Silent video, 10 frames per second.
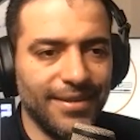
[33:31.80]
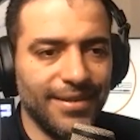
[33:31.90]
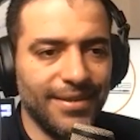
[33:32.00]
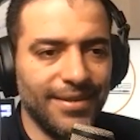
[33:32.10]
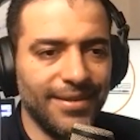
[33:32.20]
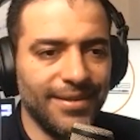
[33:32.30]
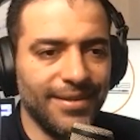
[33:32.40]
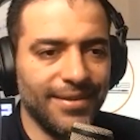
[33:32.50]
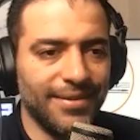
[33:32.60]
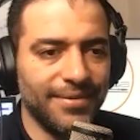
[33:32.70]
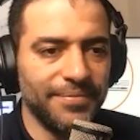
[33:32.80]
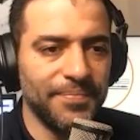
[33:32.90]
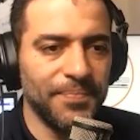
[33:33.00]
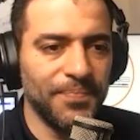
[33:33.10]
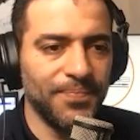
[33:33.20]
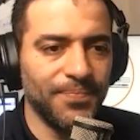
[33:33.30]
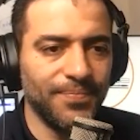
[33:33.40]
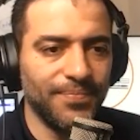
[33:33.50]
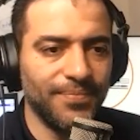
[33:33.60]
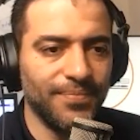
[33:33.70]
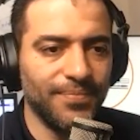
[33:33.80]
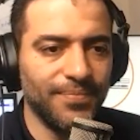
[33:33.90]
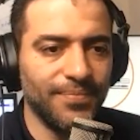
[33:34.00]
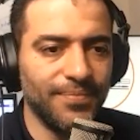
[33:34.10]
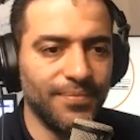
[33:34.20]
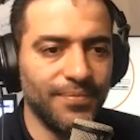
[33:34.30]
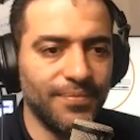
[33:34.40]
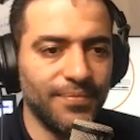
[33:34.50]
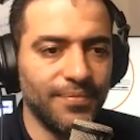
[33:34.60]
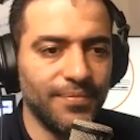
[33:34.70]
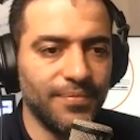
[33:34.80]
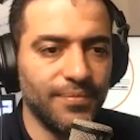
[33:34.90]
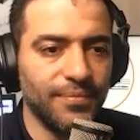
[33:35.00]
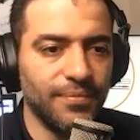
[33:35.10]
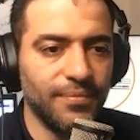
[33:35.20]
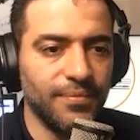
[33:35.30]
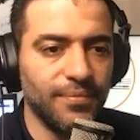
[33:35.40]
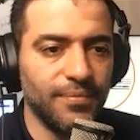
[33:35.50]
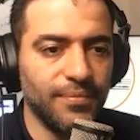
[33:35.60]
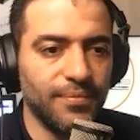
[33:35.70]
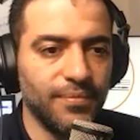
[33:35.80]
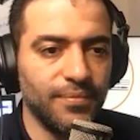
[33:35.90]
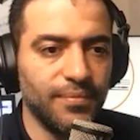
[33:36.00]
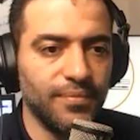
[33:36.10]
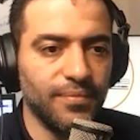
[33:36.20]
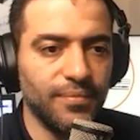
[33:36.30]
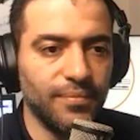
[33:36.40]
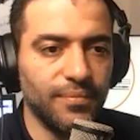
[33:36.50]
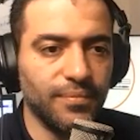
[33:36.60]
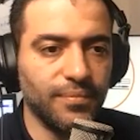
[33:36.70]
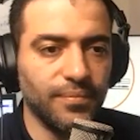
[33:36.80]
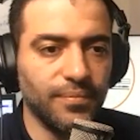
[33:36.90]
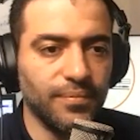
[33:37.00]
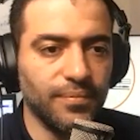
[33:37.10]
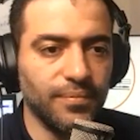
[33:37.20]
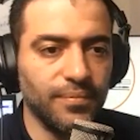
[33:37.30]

The person shown says nothing.